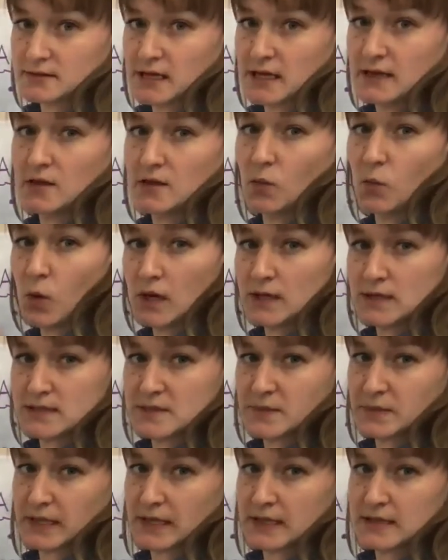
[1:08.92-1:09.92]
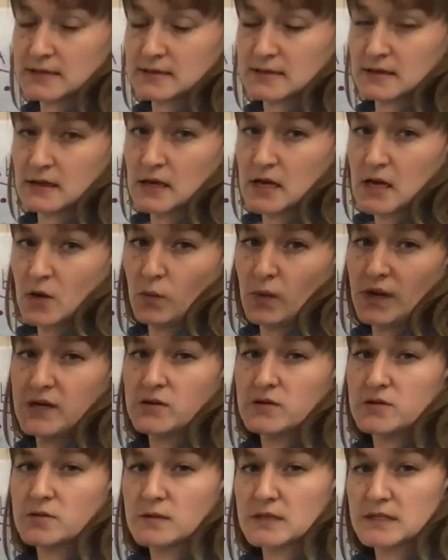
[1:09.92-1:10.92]
in the ones place. When
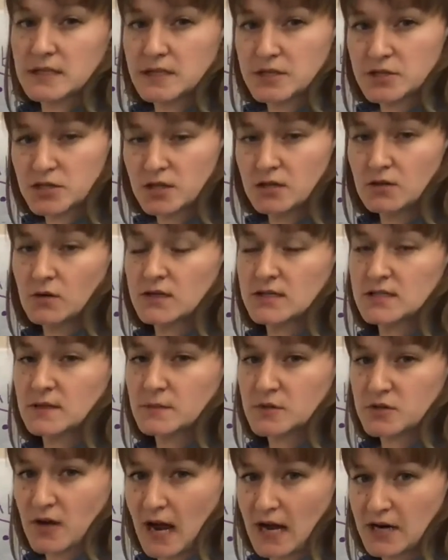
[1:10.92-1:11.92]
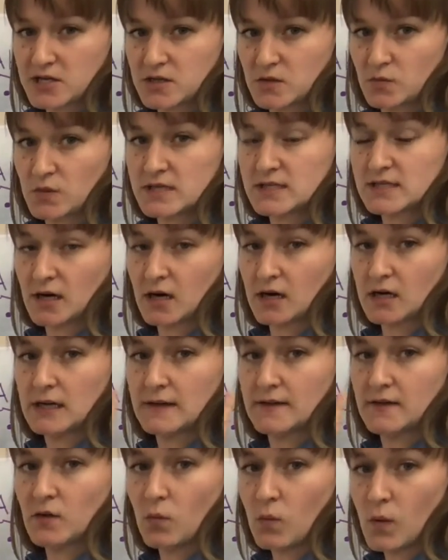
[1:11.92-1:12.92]
you do addition or subtraction, we start
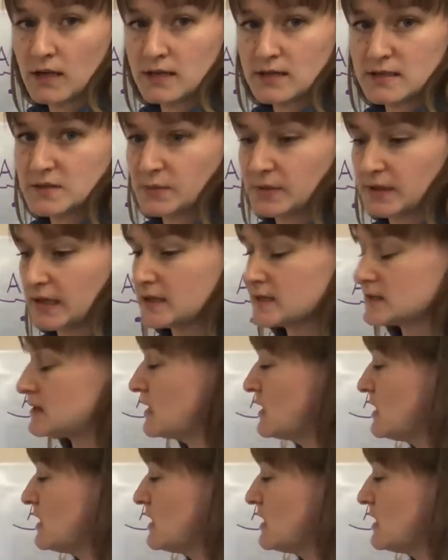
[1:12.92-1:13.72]
in the ones place.